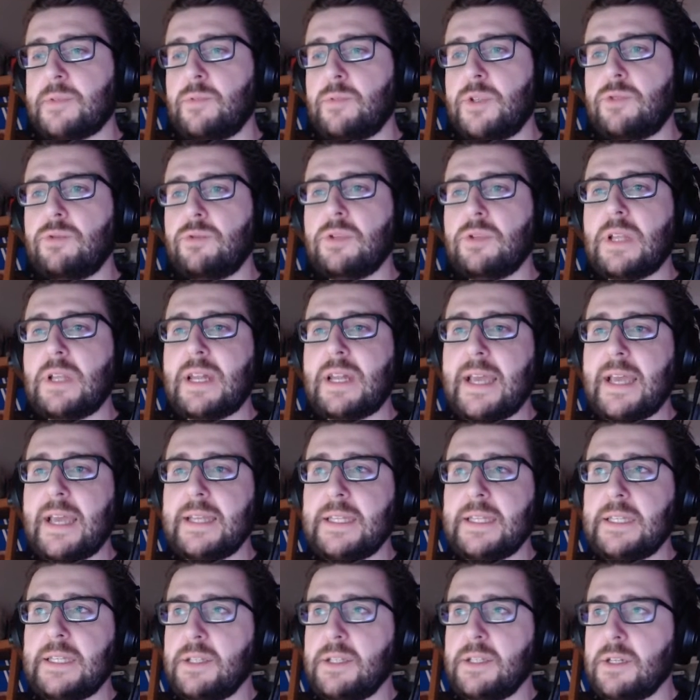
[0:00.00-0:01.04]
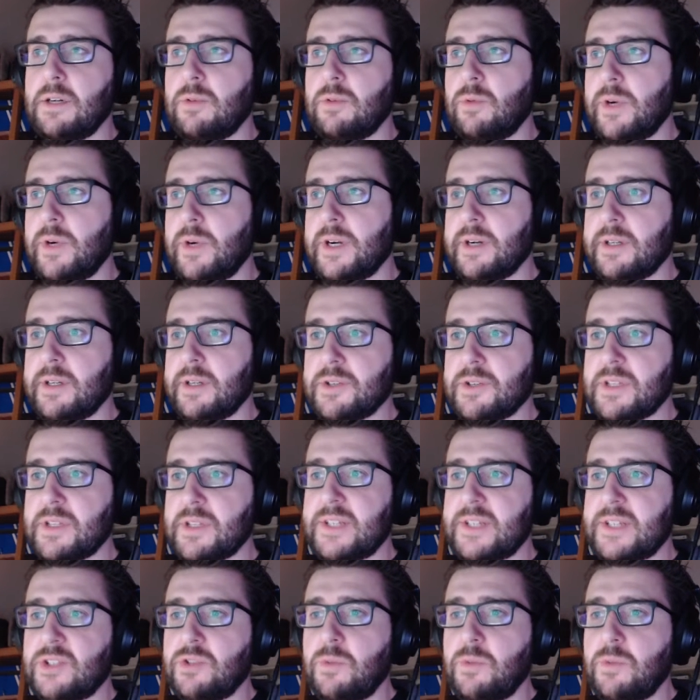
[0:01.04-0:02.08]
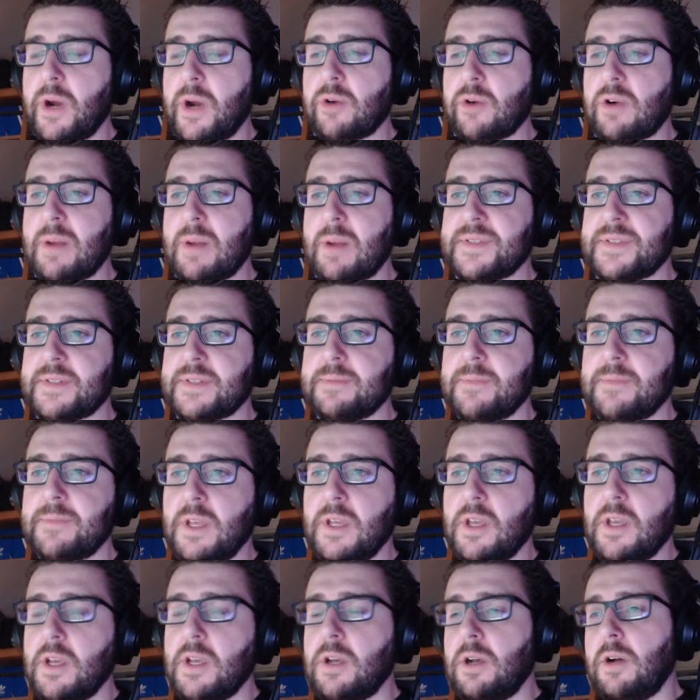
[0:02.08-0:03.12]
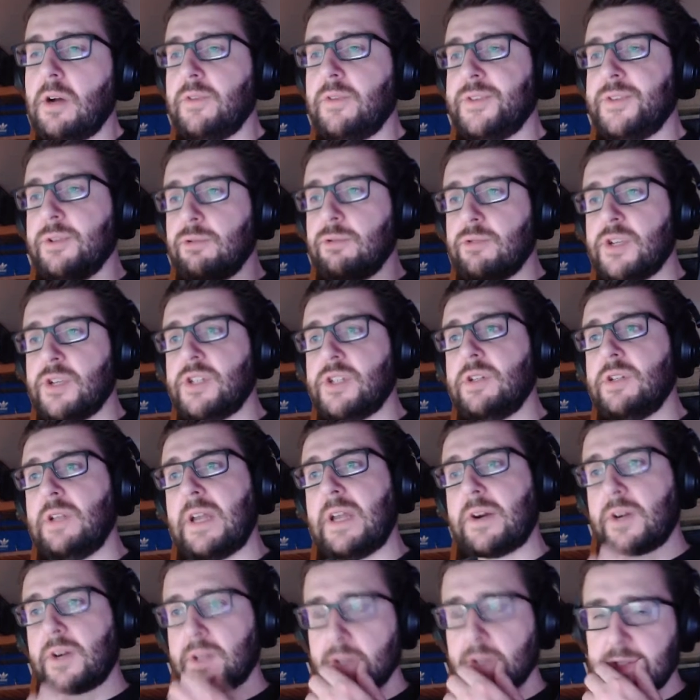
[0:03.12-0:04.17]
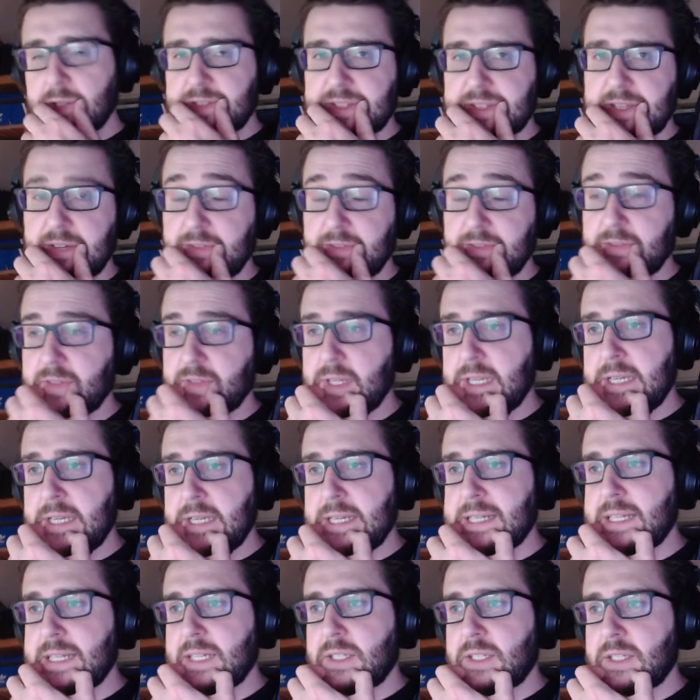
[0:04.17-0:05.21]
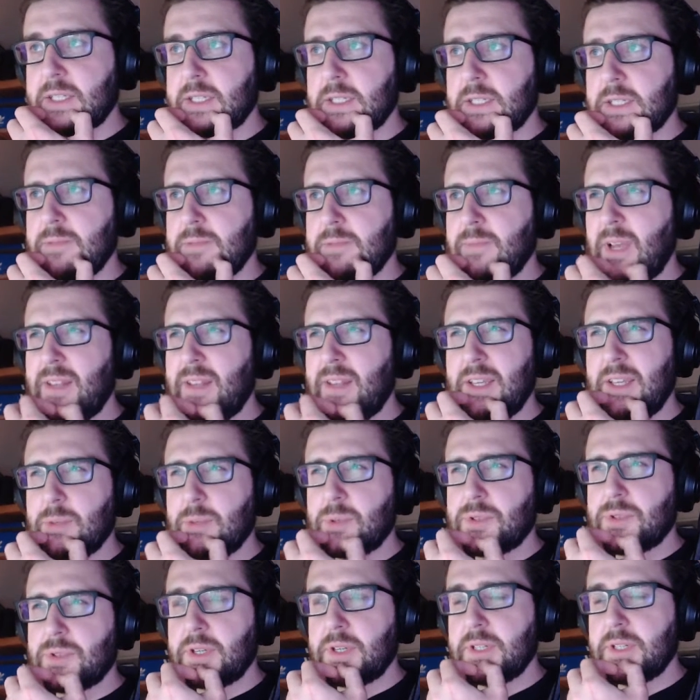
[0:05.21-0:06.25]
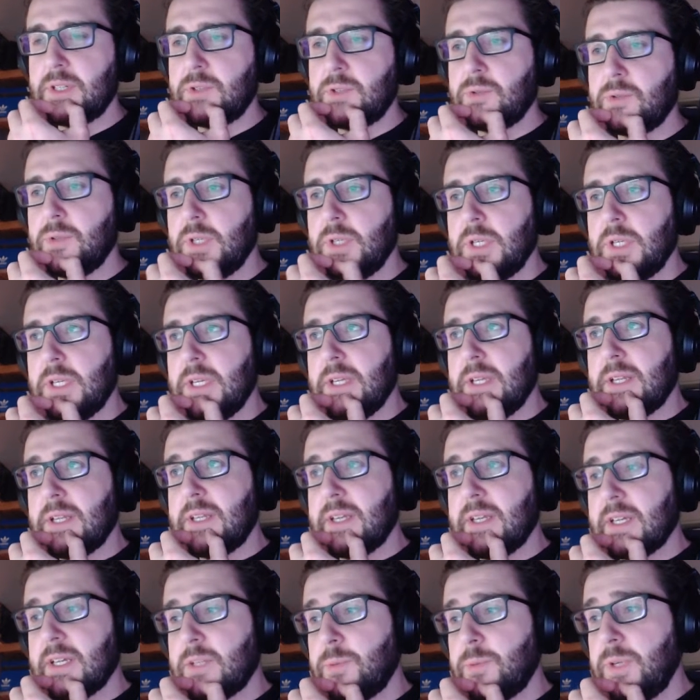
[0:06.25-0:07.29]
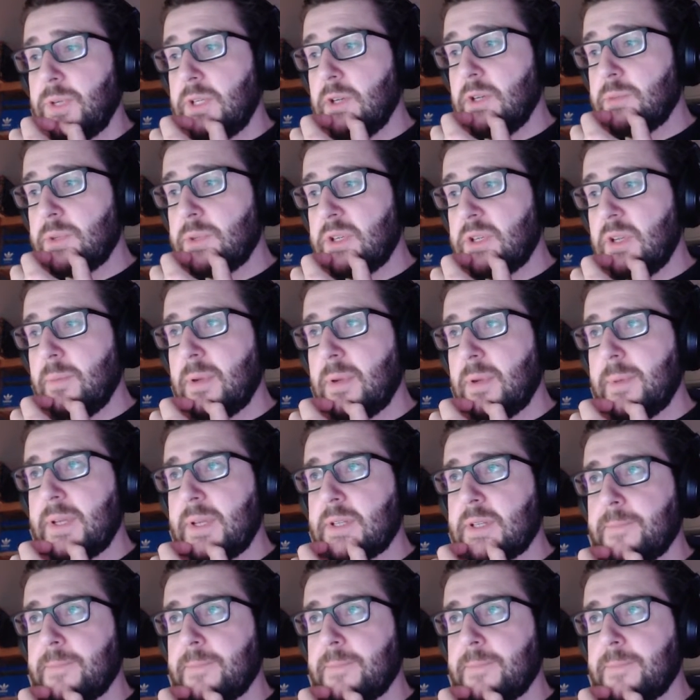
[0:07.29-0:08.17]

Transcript: We drew the line here where there's like 2 power-ups of the original Arkanoid stuff that I think it was Arkanoid 2 that we don't want to implement.